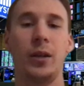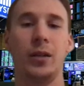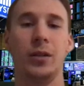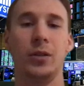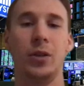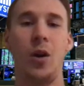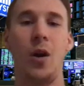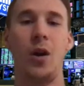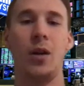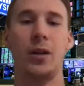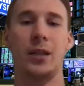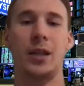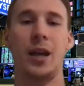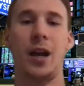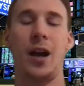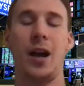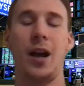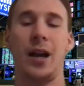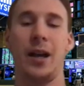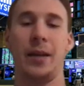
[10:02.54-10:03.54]
long
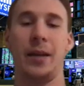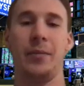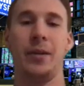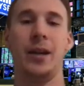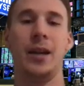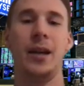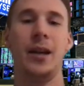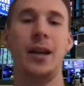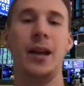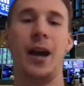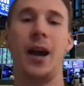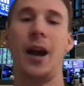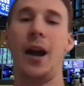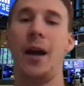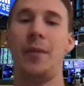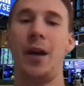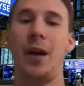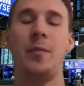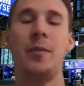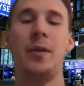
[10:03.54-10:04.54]
time.
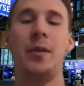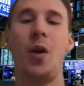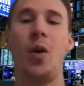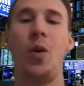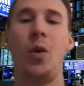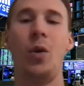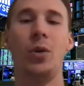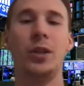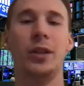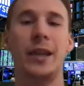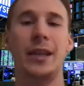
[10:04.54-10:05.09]
I'm gonna be holding